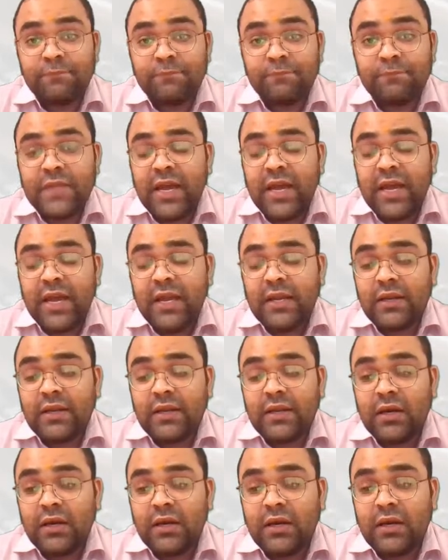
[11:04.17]

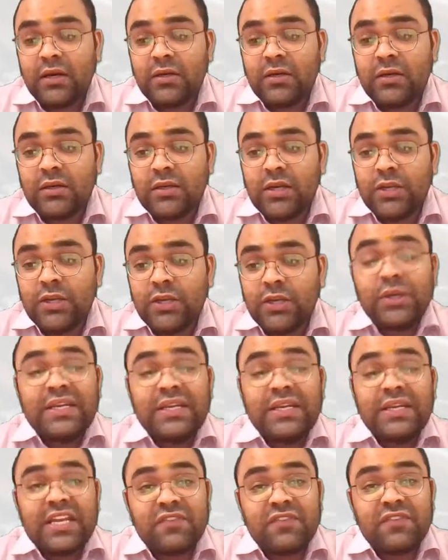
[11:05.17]
then you
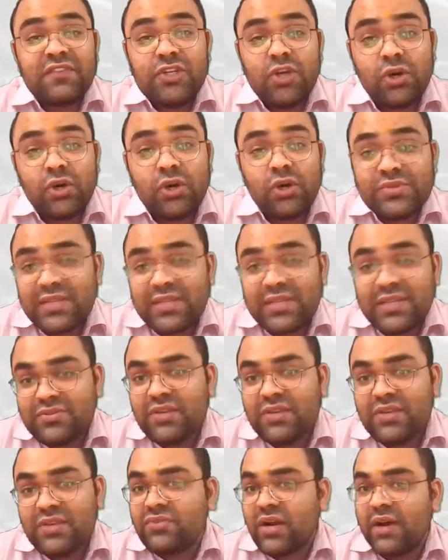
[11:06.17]
know, ticket windows,
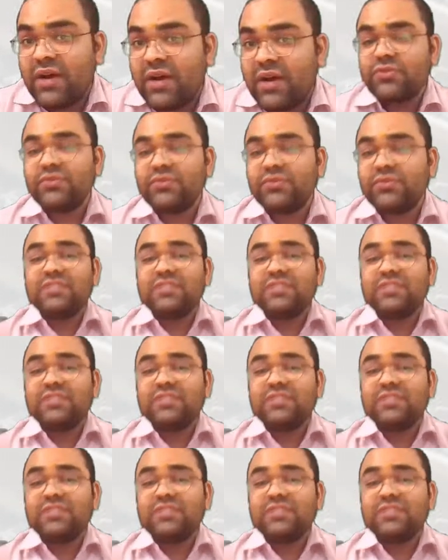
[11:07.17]
etc. So